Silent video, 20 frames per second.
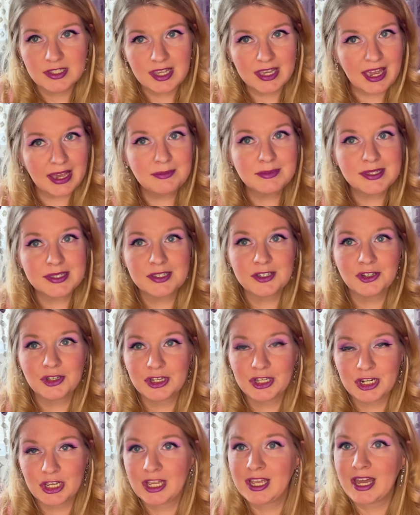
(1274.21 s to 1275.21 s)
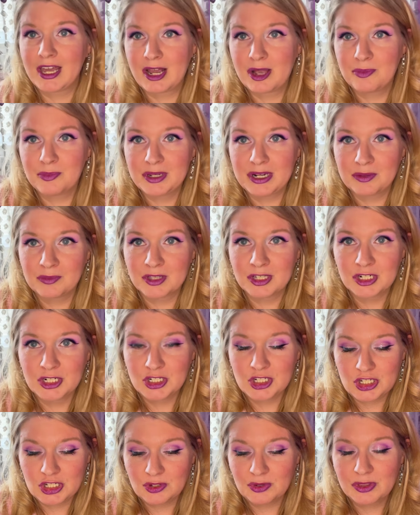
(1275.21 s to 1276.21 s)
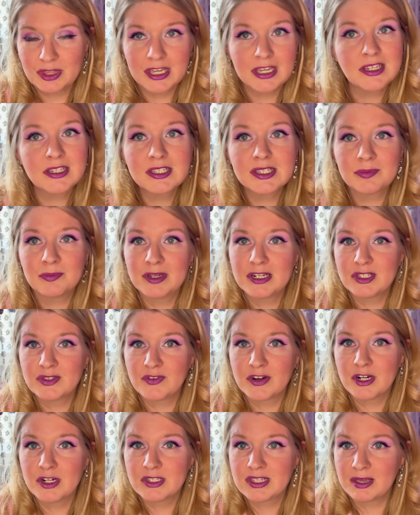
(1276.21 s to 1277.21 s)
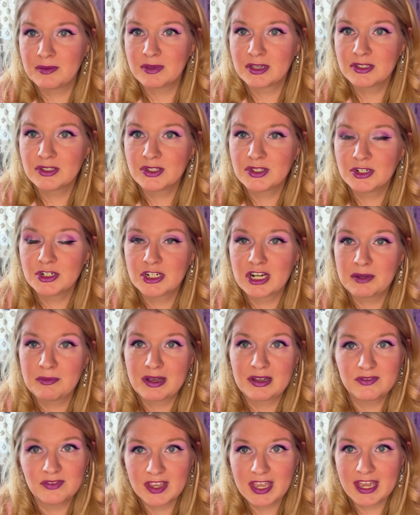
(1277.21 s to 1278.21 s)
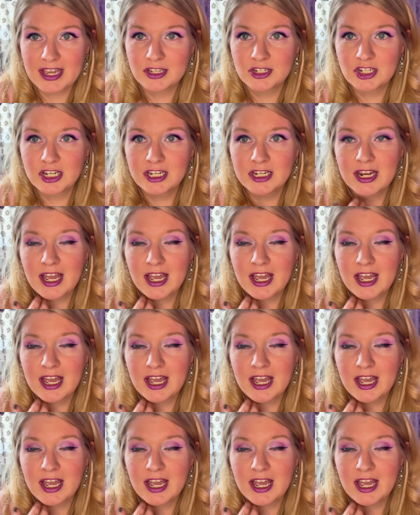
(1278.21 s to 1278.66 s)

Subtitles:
Like, I'm still going to get up and I'm going to do things, but as far as I'm concerned, I'm on vacation.